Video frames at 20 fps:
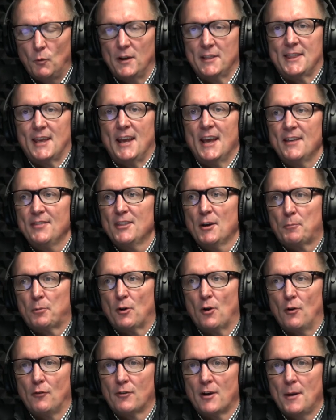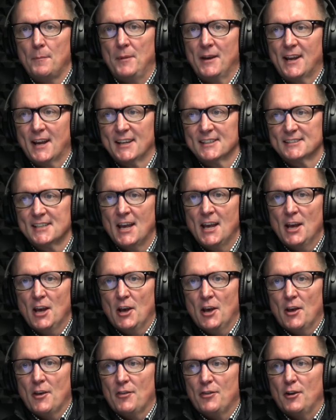within the program because
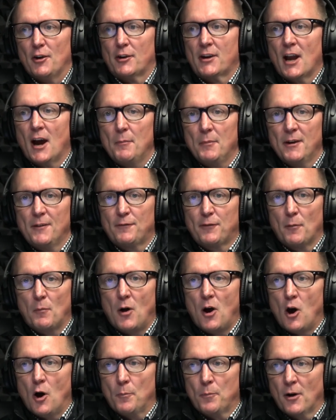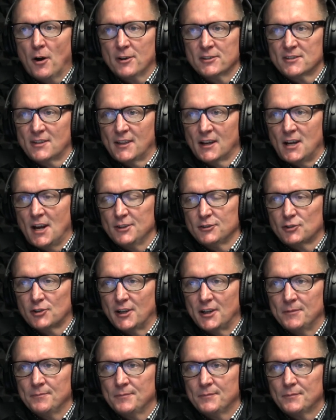they're coming from all parts of the
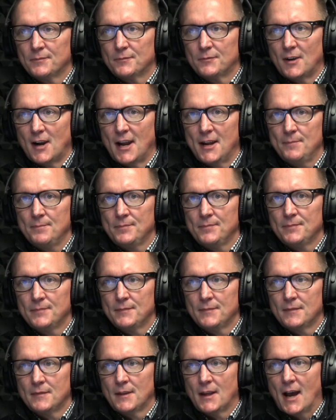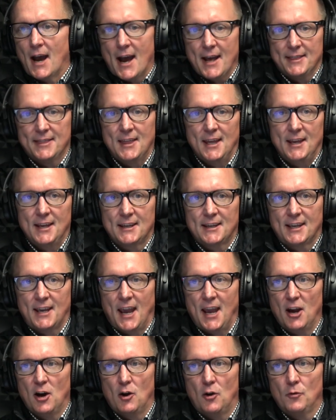country, right? I yes. think
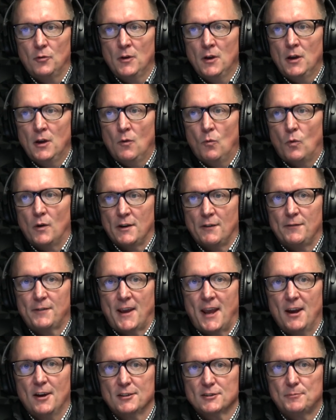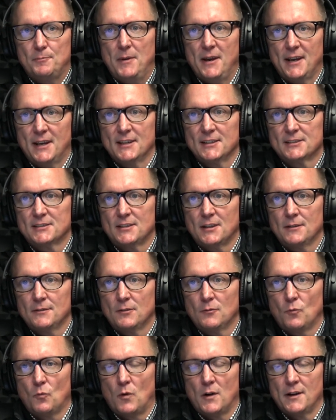Cael, one of Cael's biggest
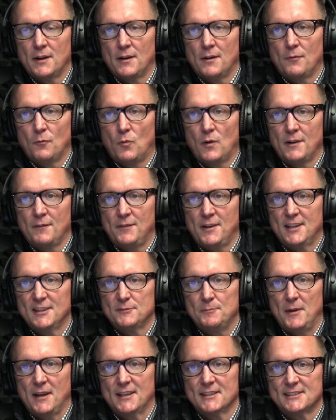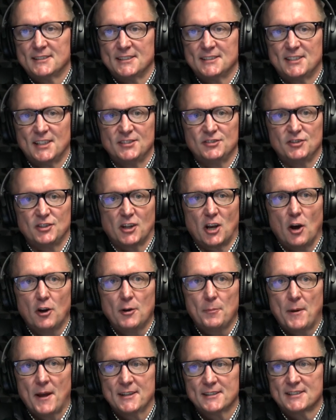one of one of his biggest decisions to
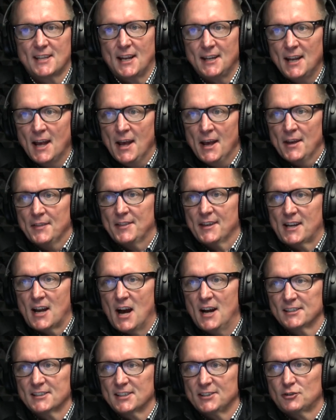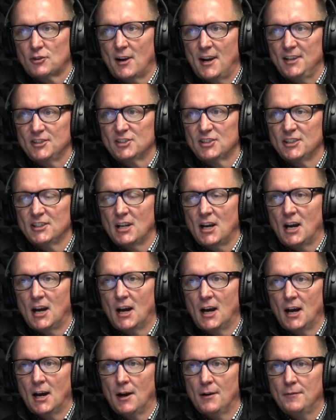go to Penn State, the concentration
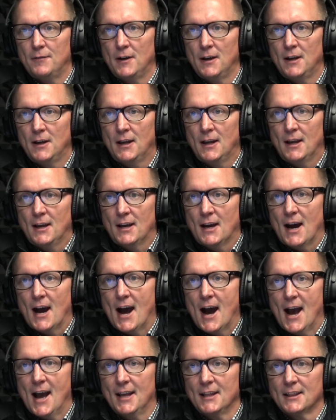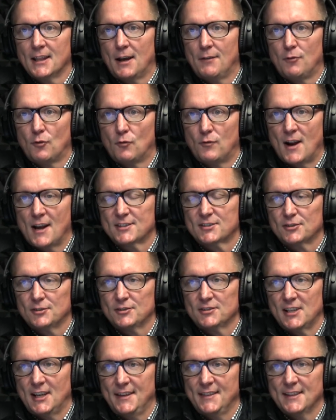of high level
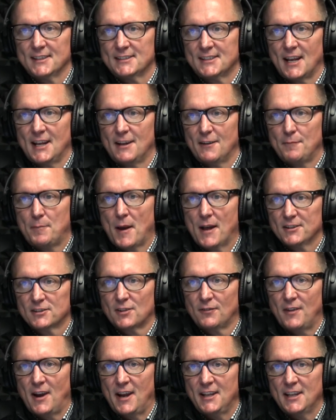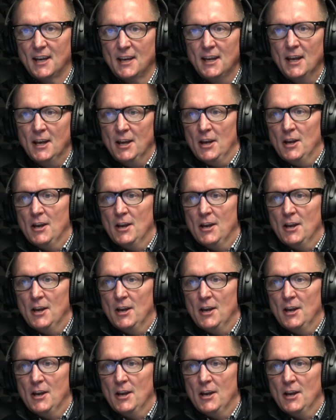wrestlers in the state of Pennsylvania